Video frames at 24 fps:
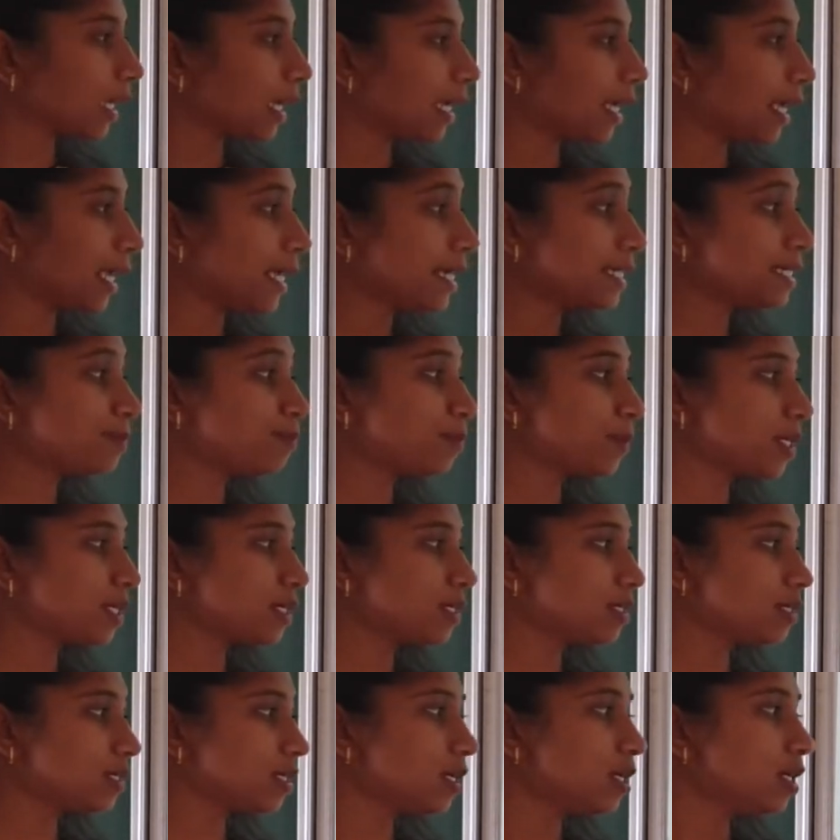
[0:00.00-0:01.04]

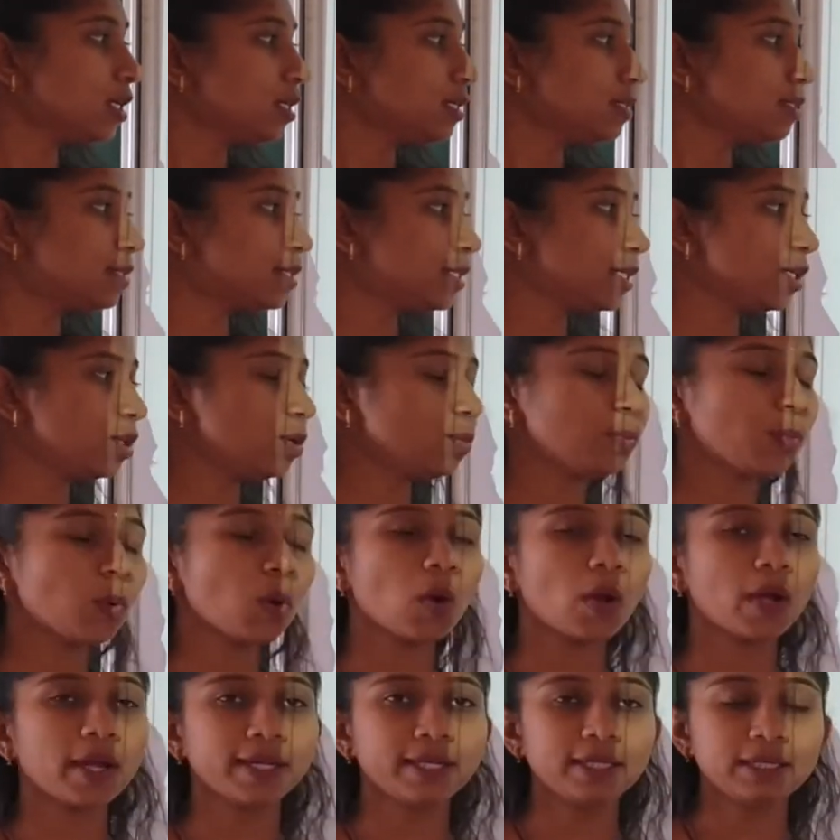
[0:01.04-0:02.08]
Express
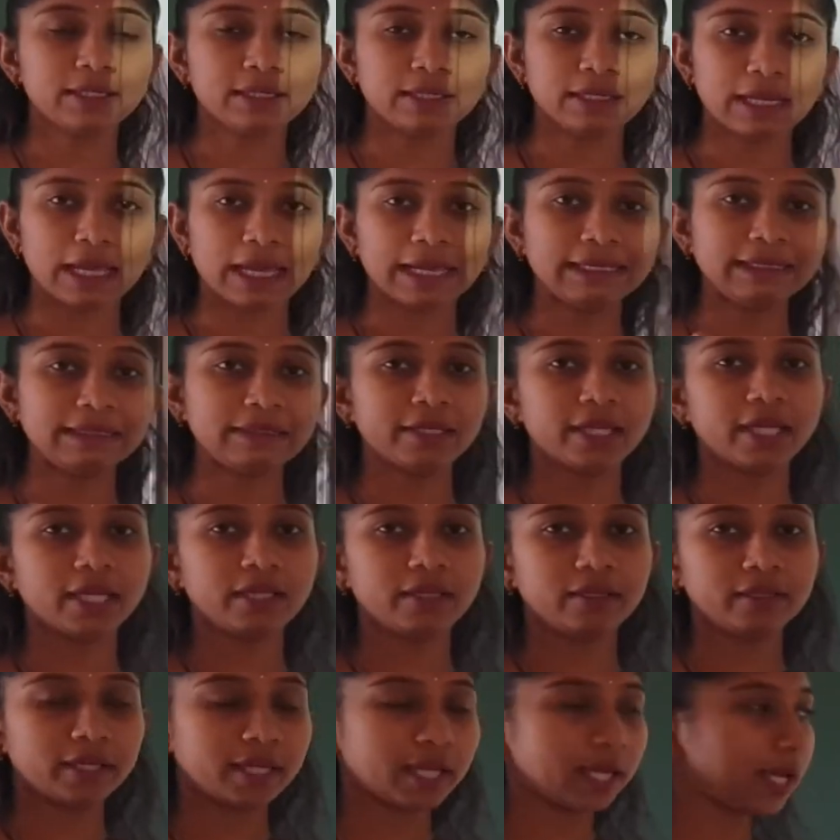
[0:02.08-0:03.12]

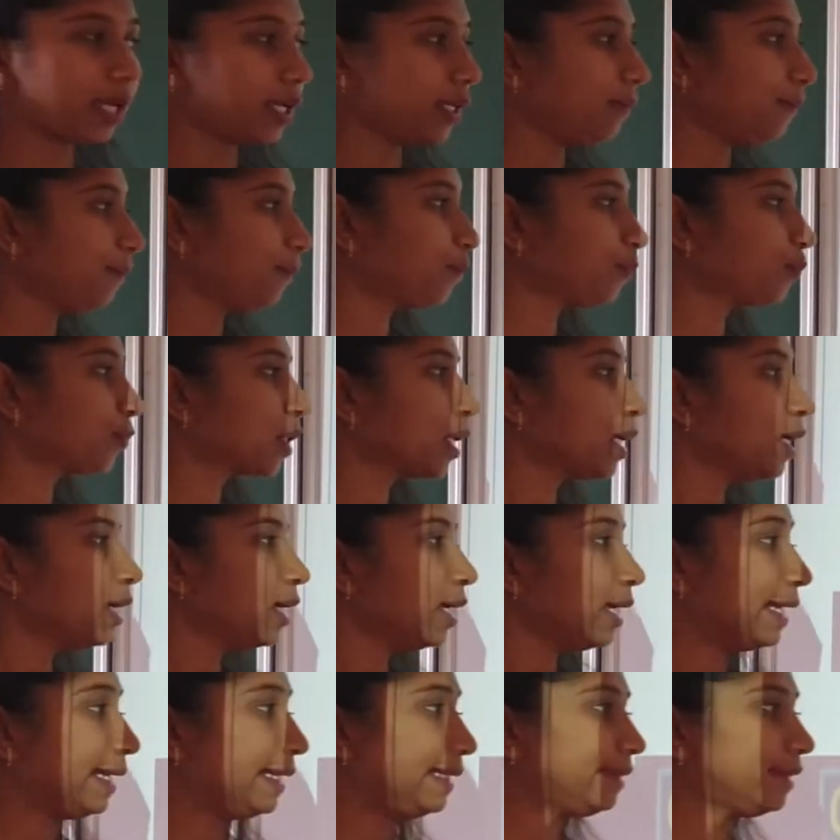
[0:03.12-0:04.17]
0.999
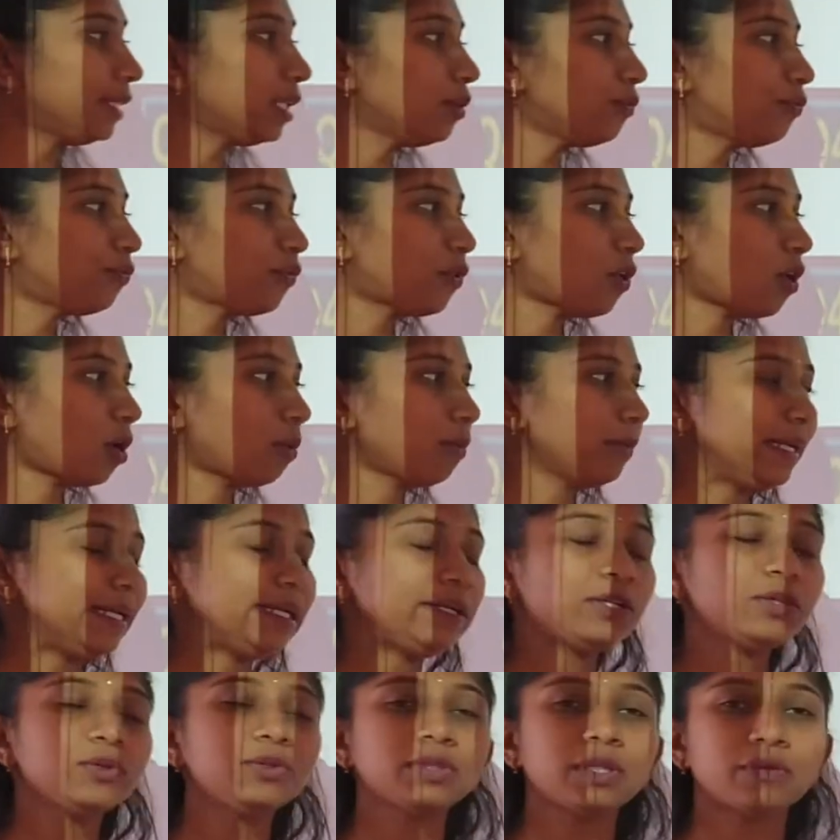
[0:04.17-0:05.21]
into the
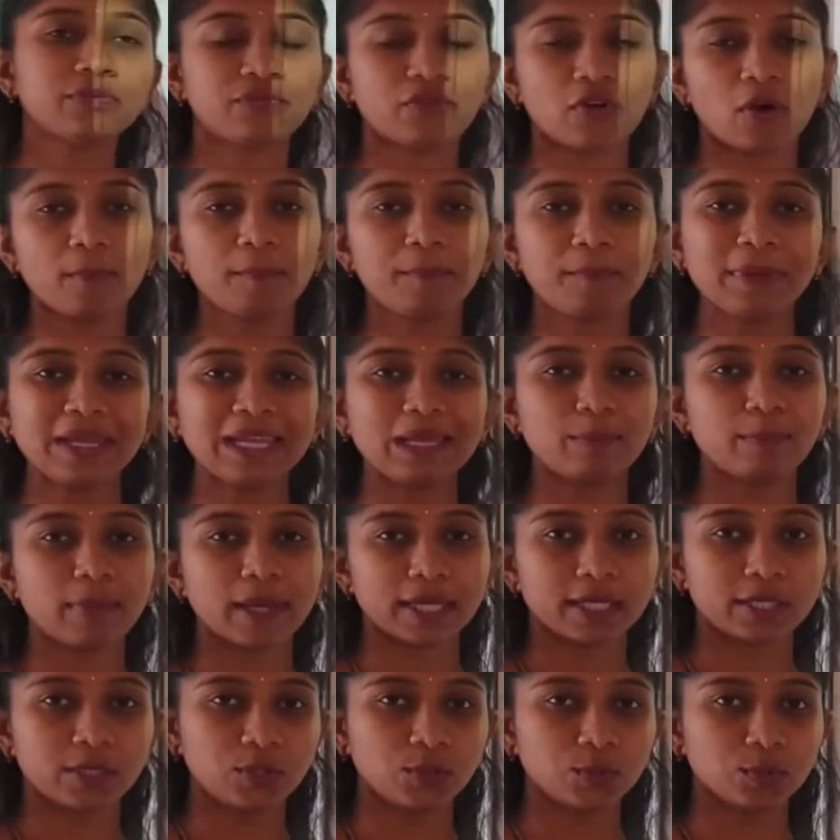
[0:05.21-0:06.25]
form p
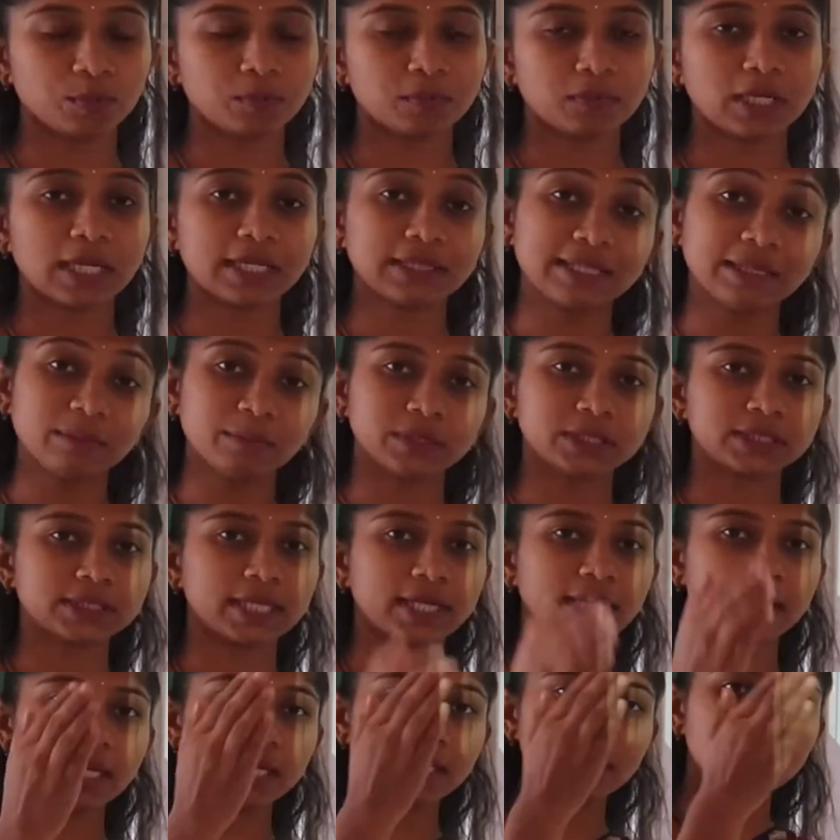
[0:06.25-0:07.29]
by q. Nothing but
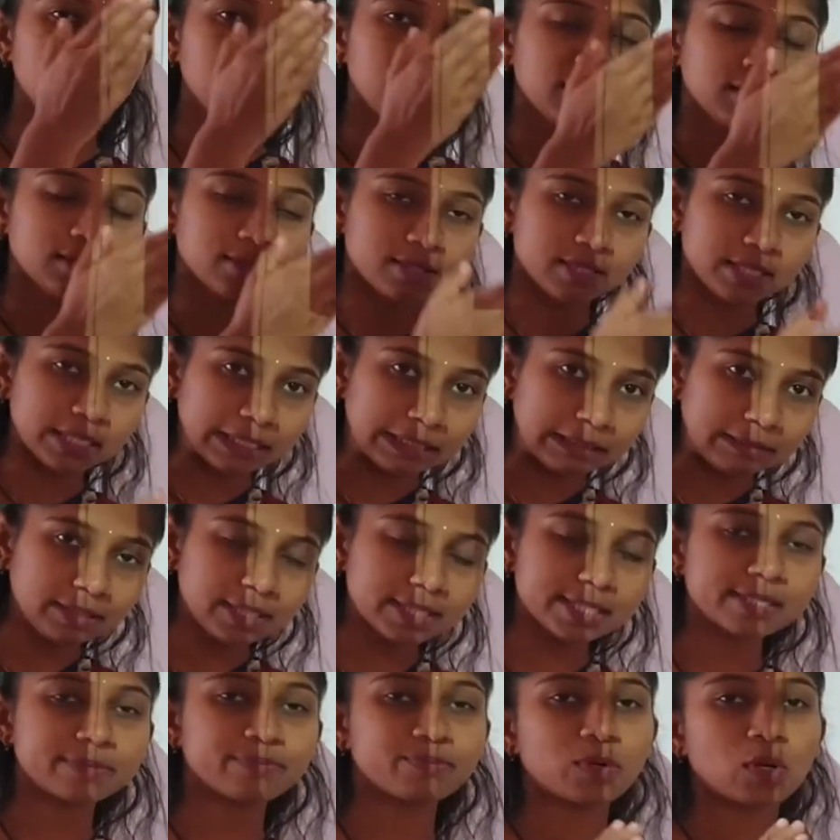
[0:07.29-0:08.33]
in
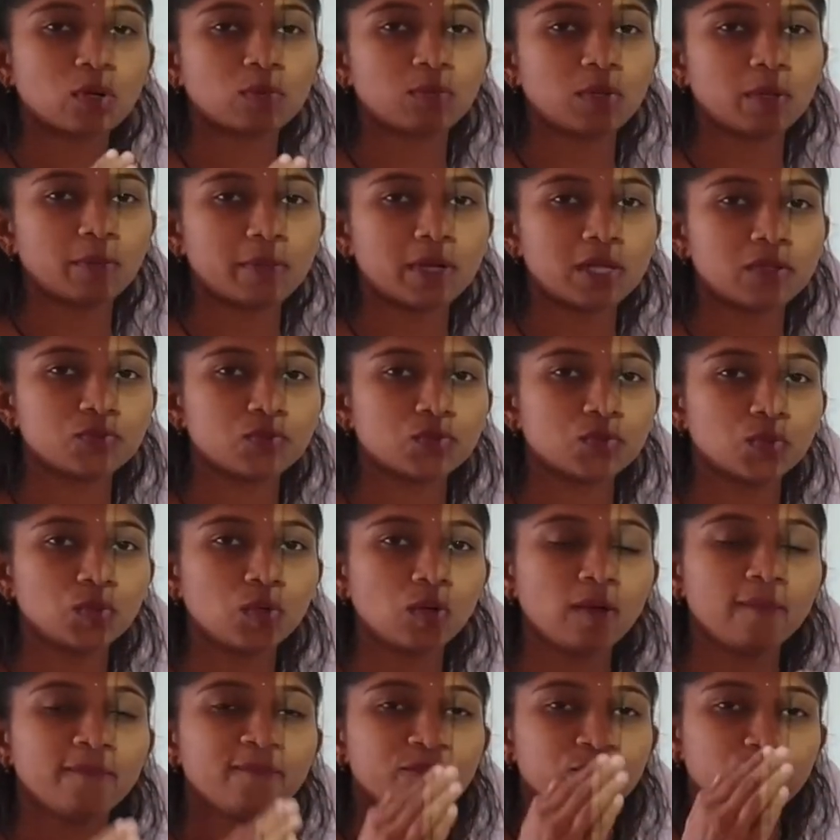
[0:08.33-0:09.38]
this problem
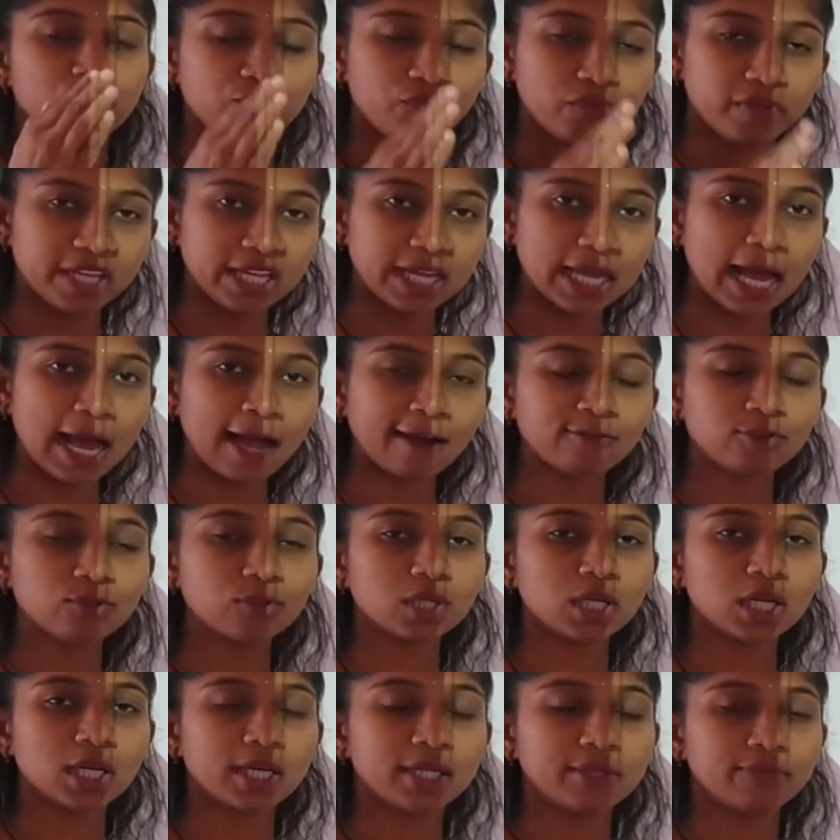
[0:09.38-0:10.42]
also we have to
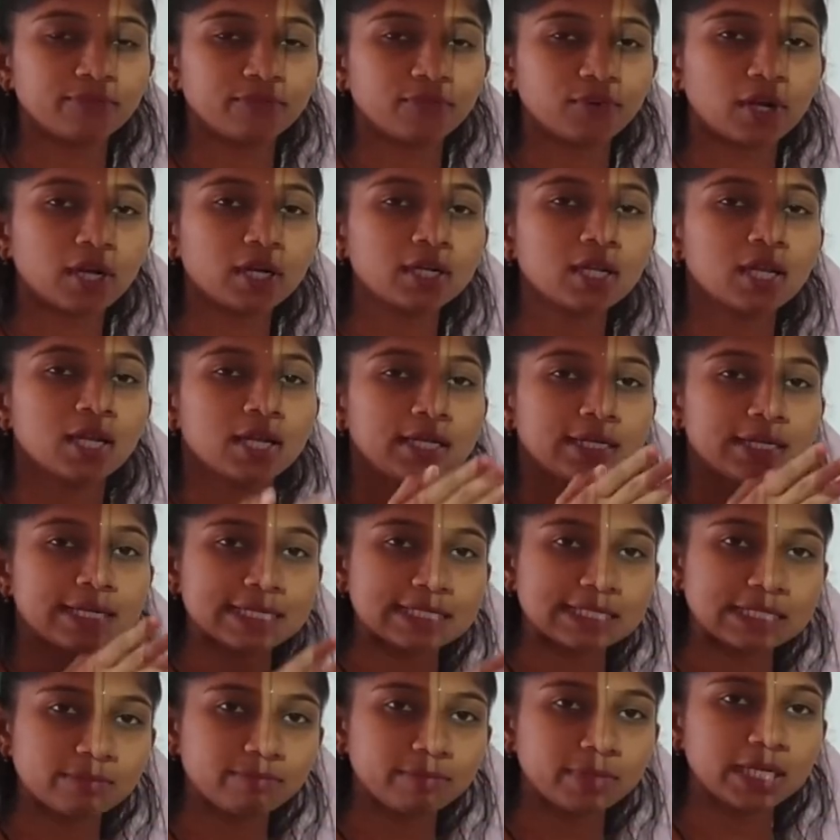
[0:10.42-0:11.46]
convert
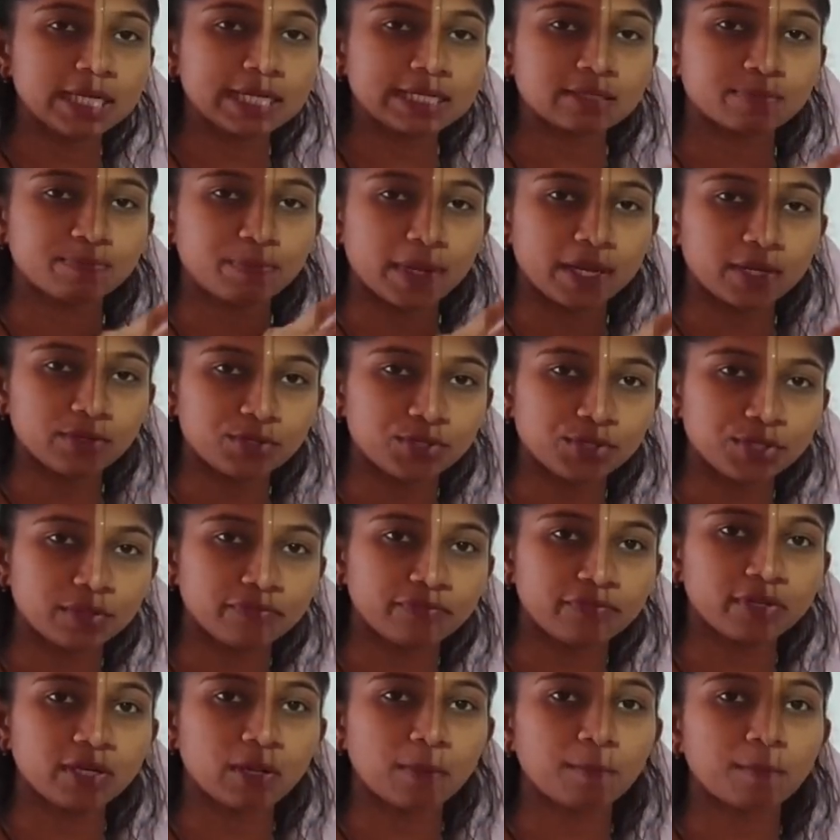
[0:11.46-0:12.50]
decimal expansion
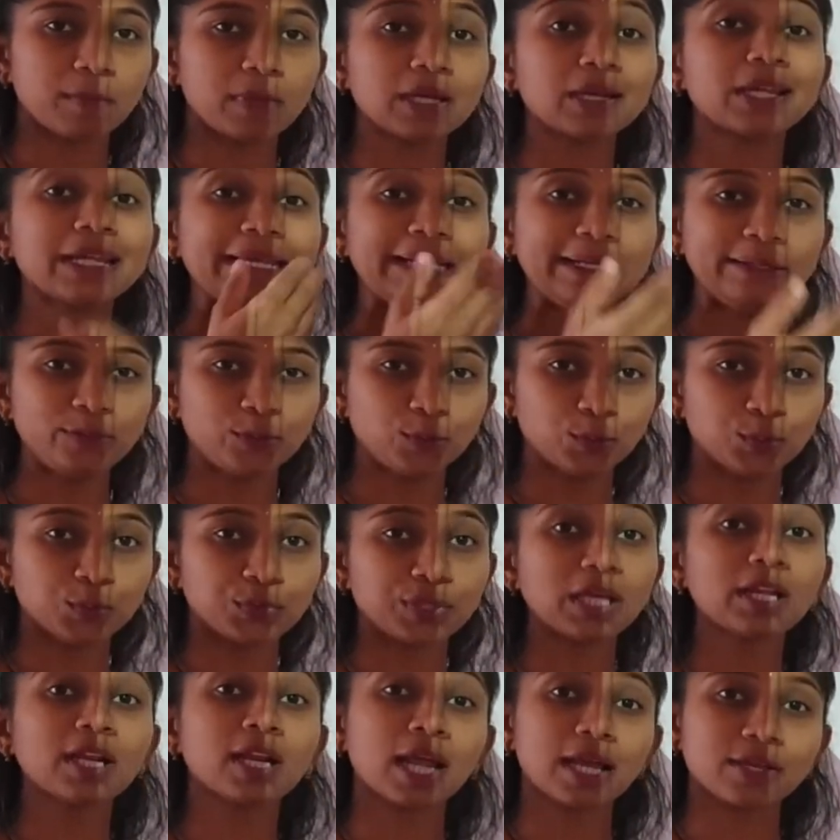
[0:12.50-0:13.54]
of a number into
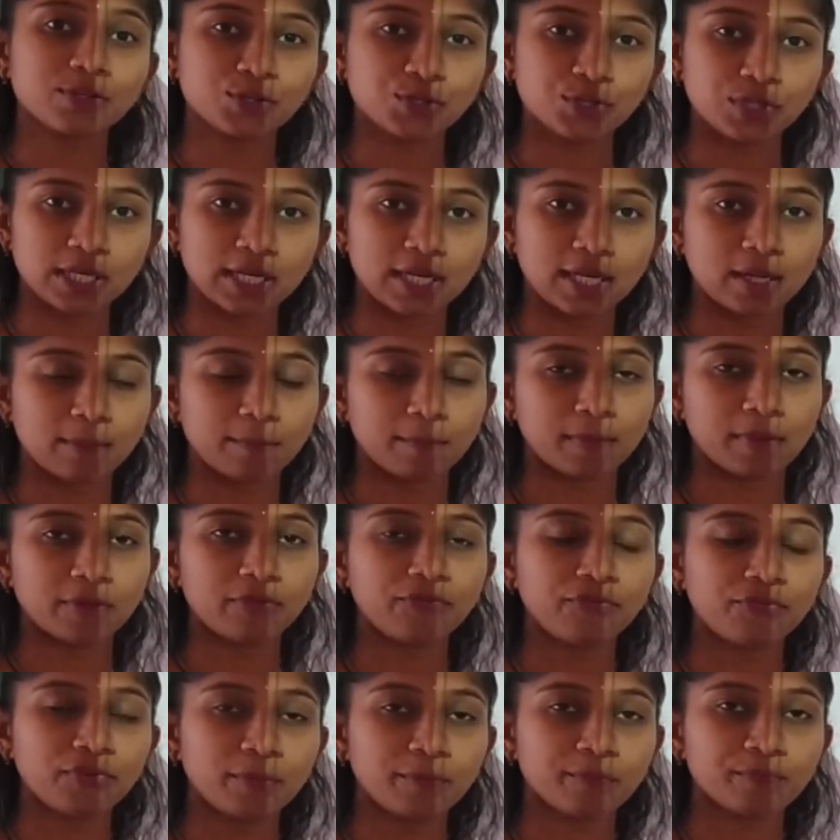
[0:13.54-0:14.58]
the rational number
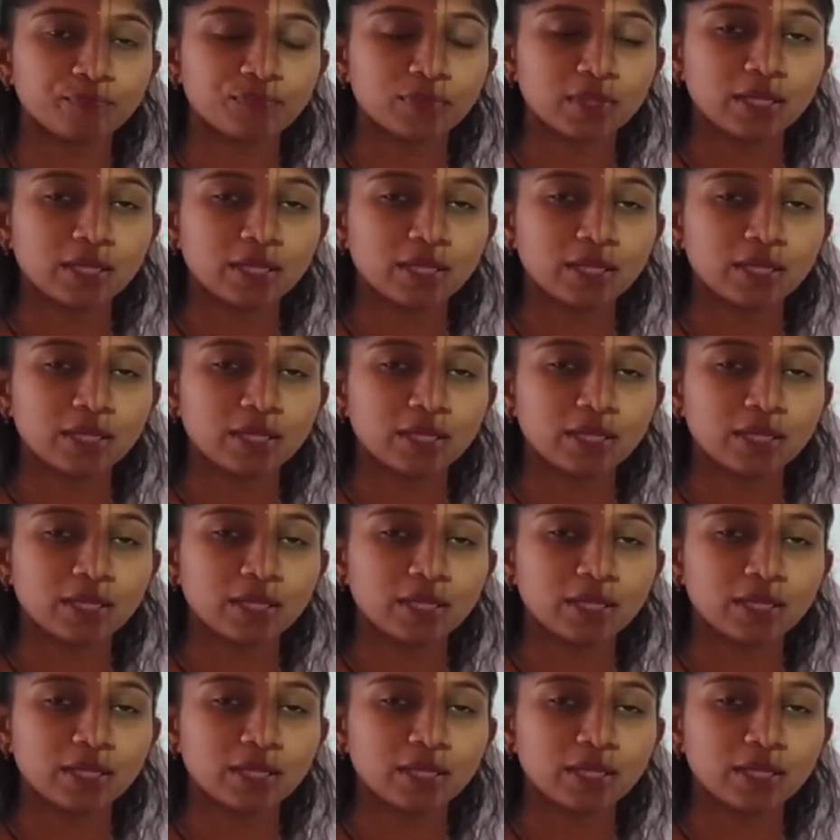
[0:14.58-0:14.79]
form.